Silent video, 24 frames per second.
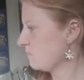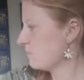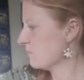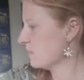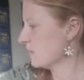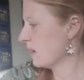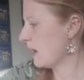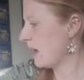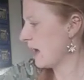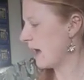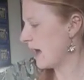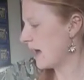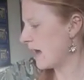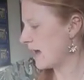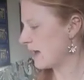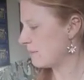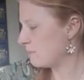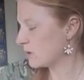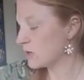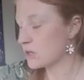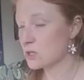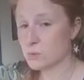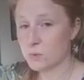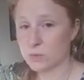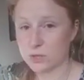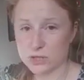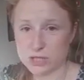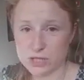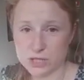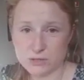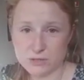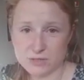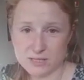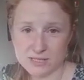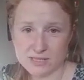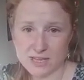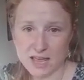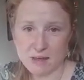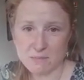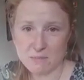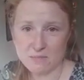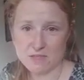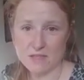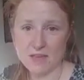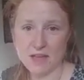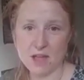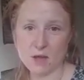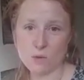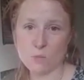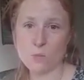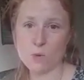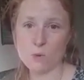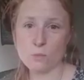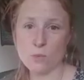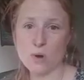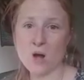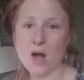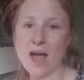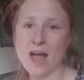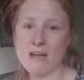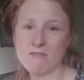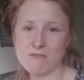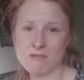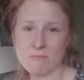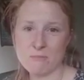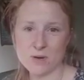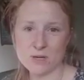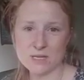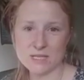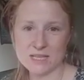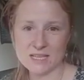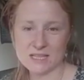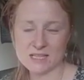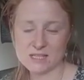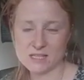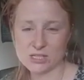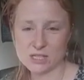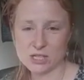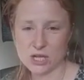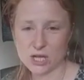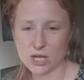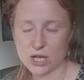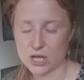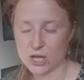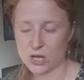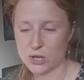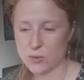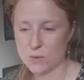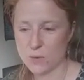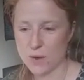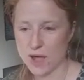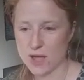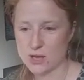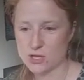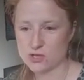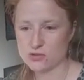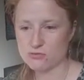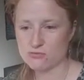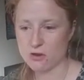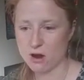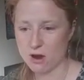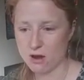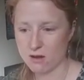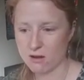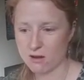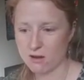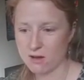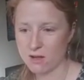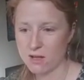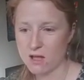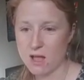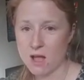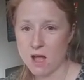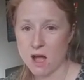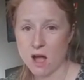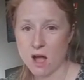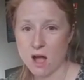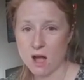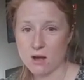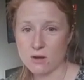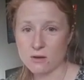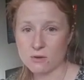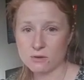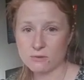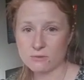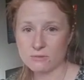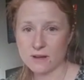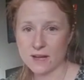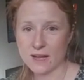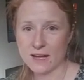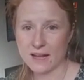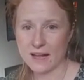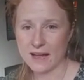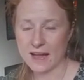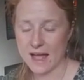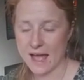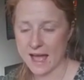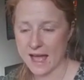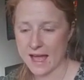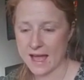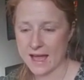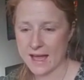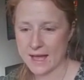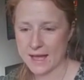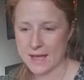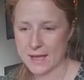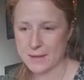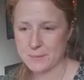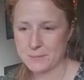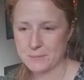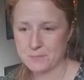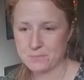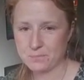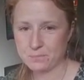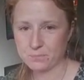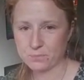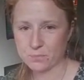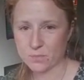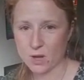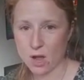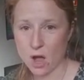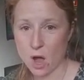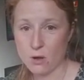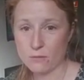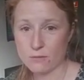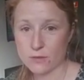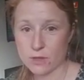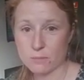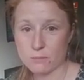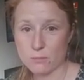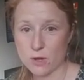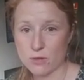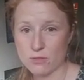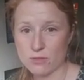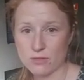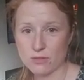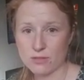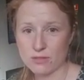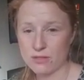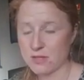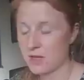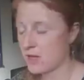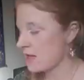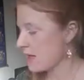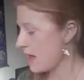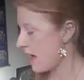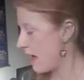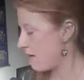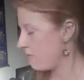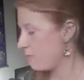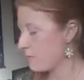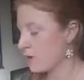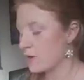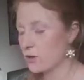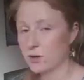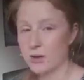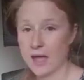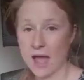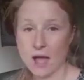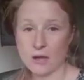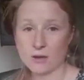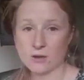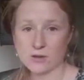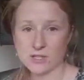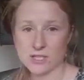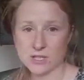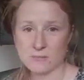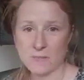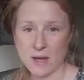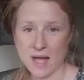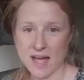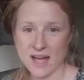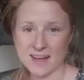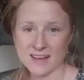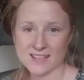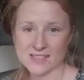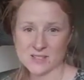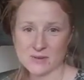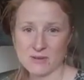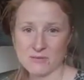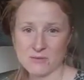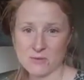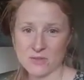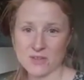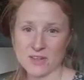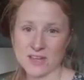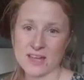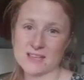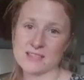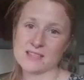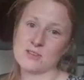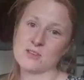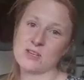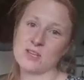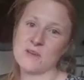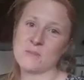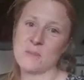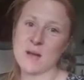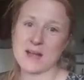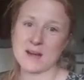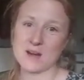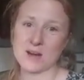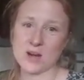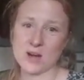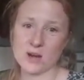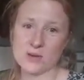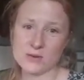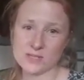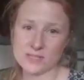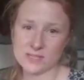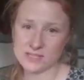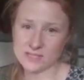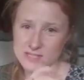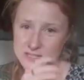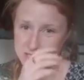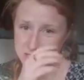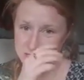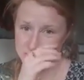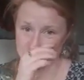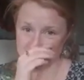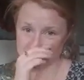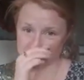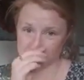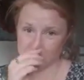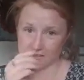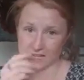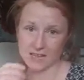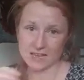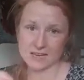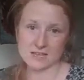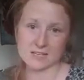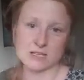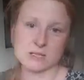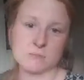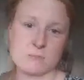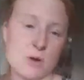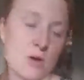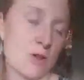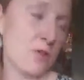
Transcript: because we'll do the same thing. We'll put everybody into a draw over the month. Everyone will get a goodie bag, so everyone that gets a goodie bag goes into the draw to the end of the